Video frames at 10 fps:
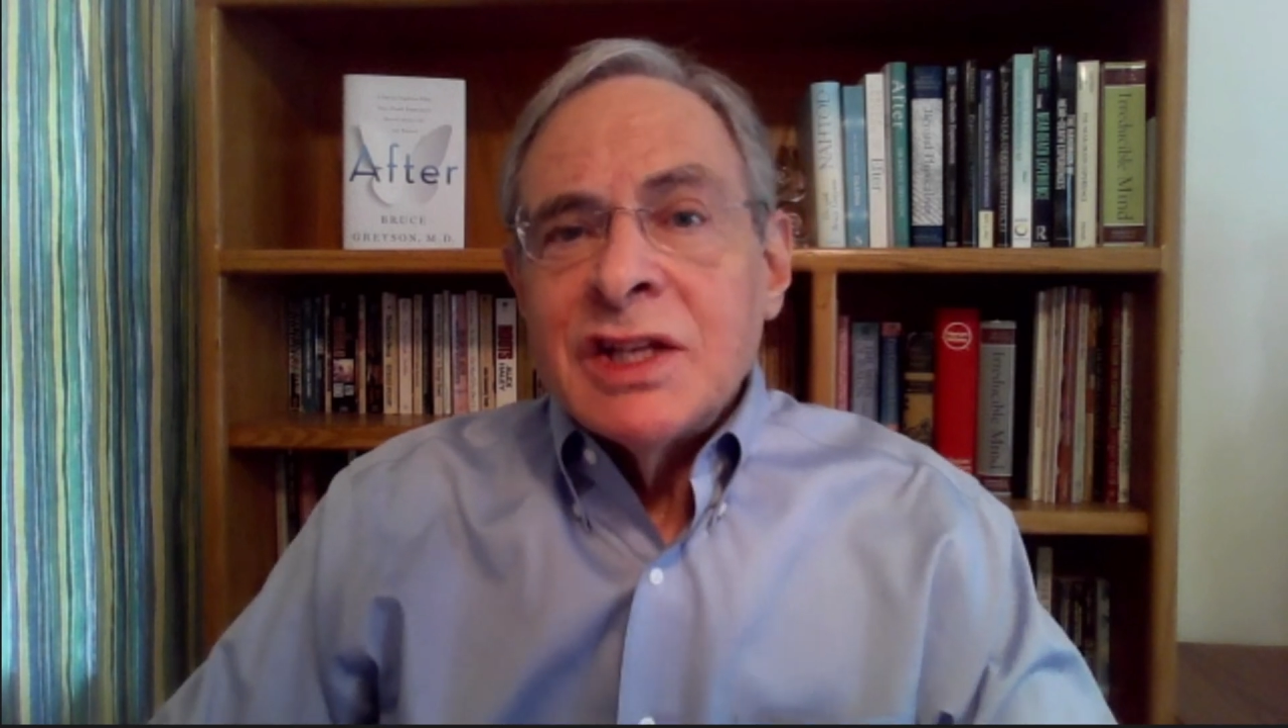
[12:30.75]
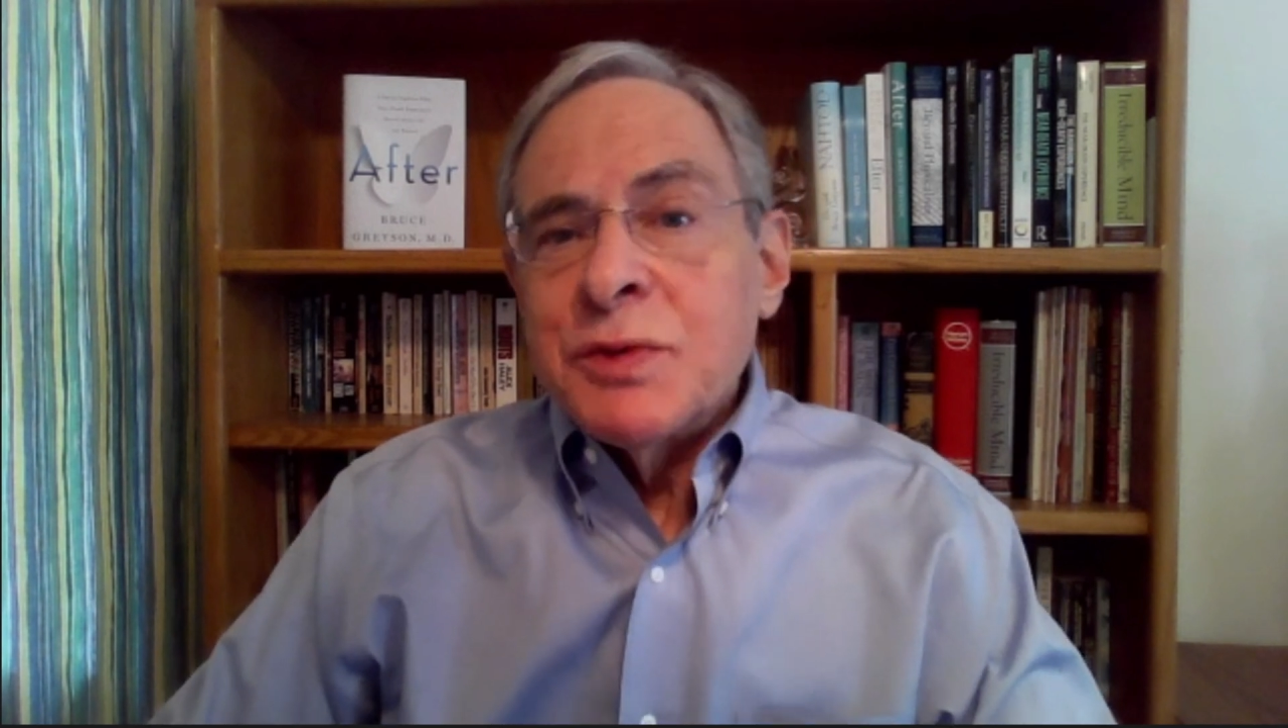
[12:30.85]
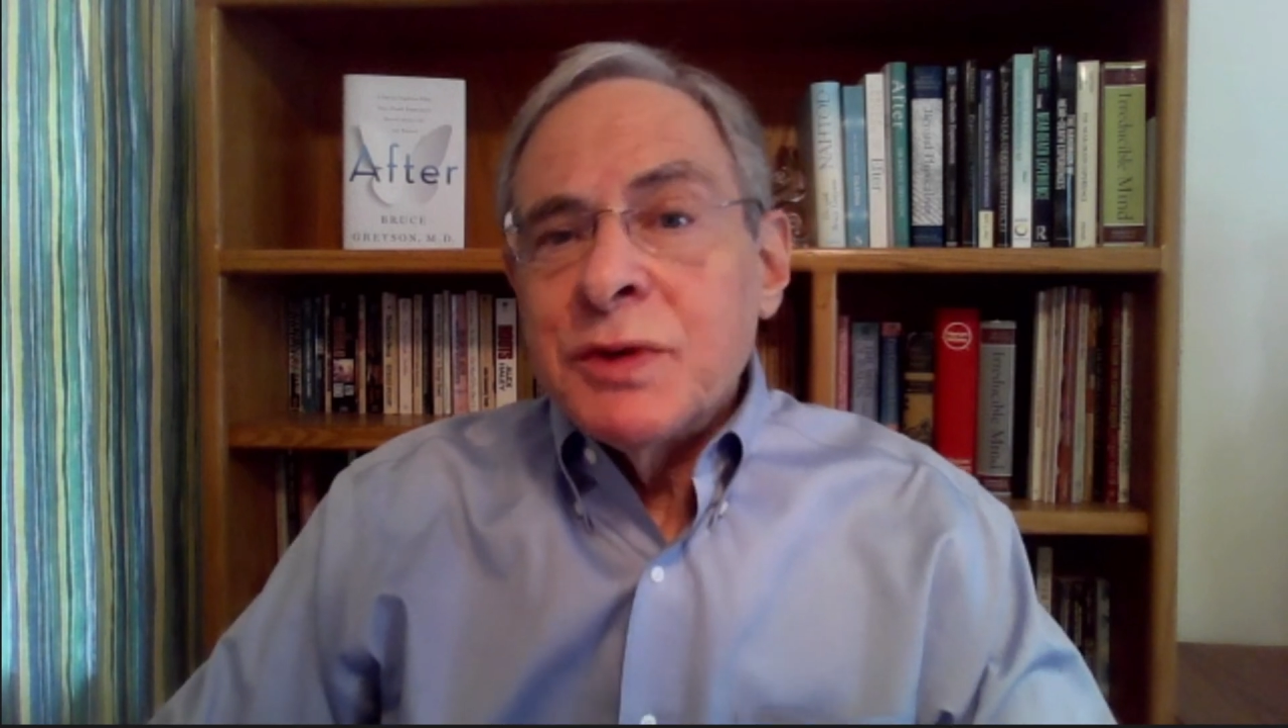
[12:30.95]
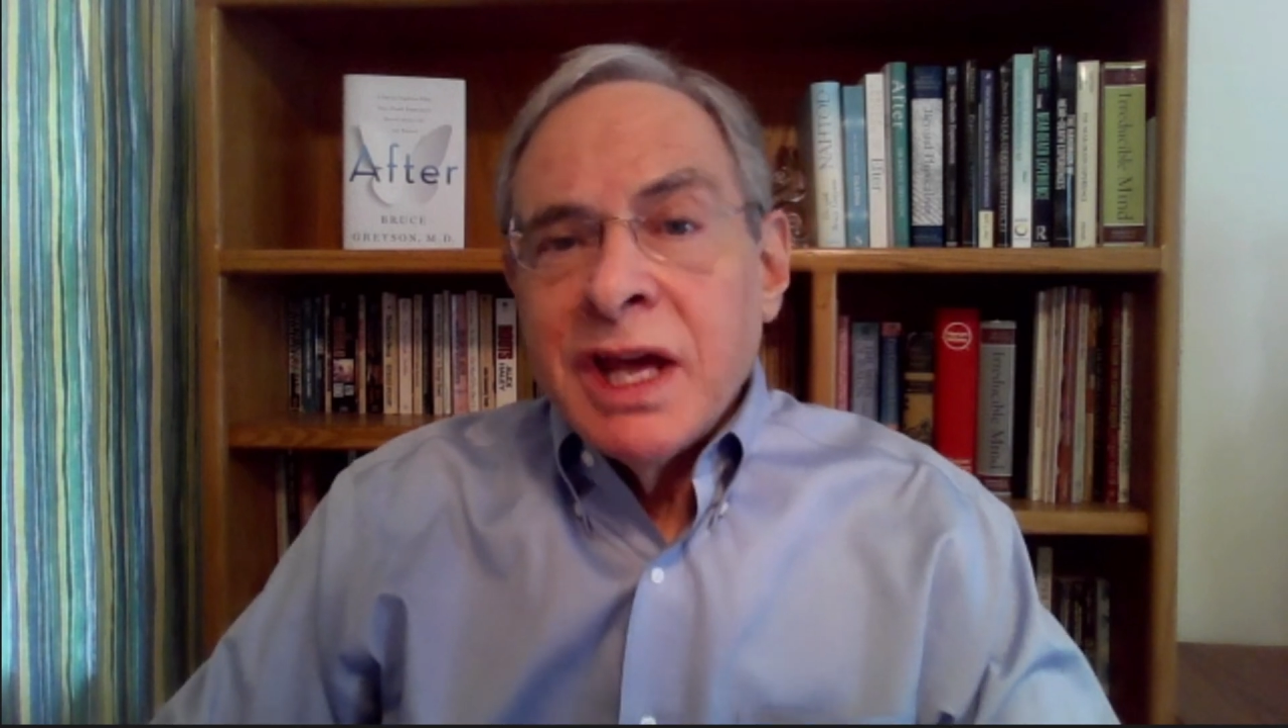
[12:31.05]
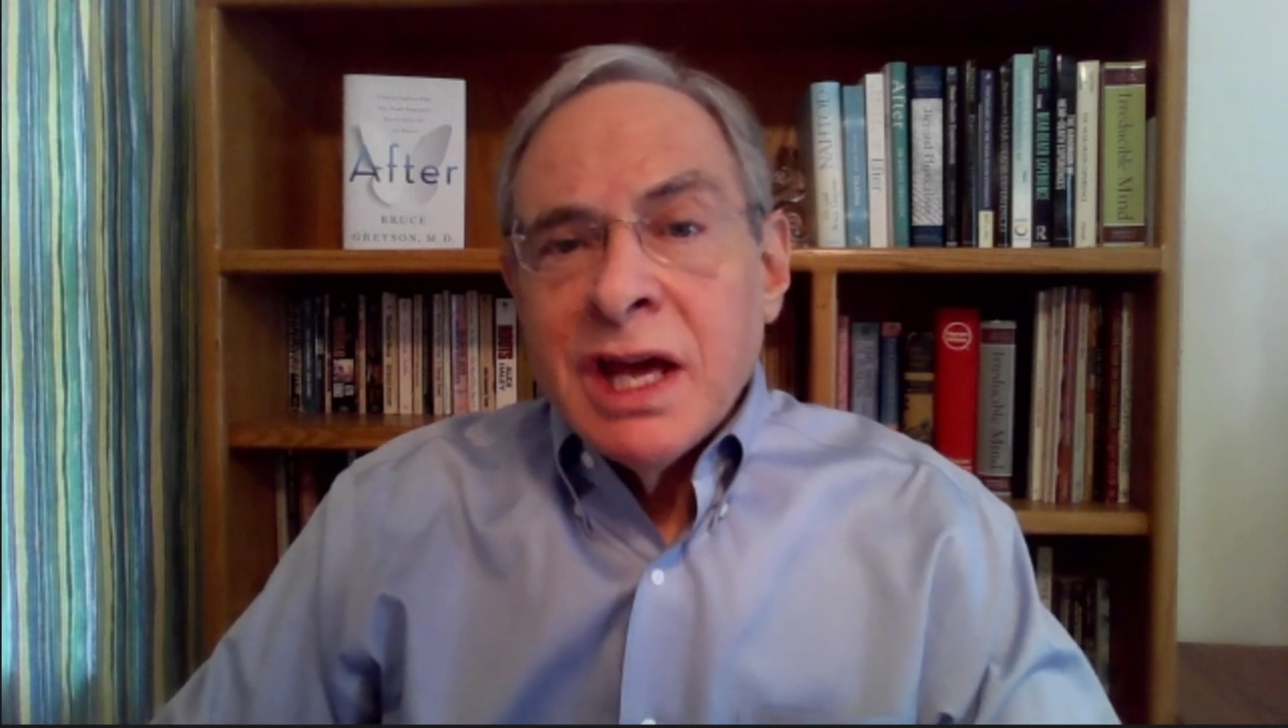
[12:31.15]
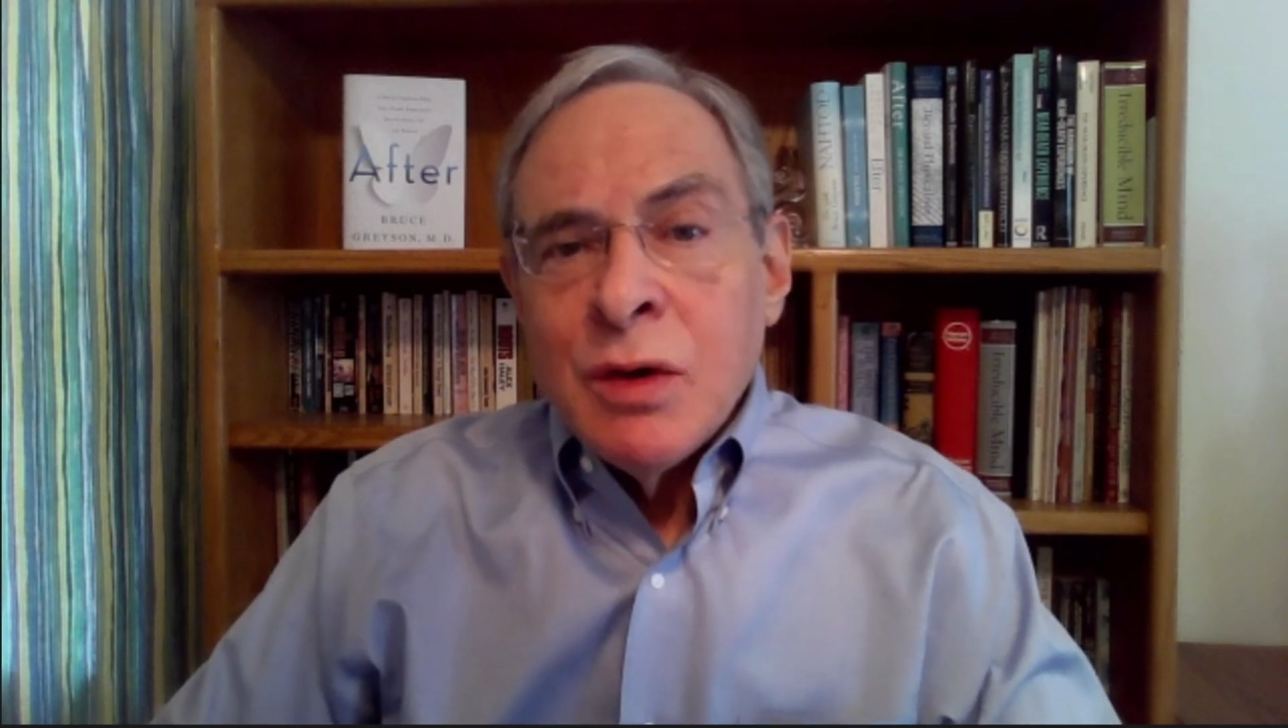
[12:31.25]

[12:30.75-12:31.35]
really how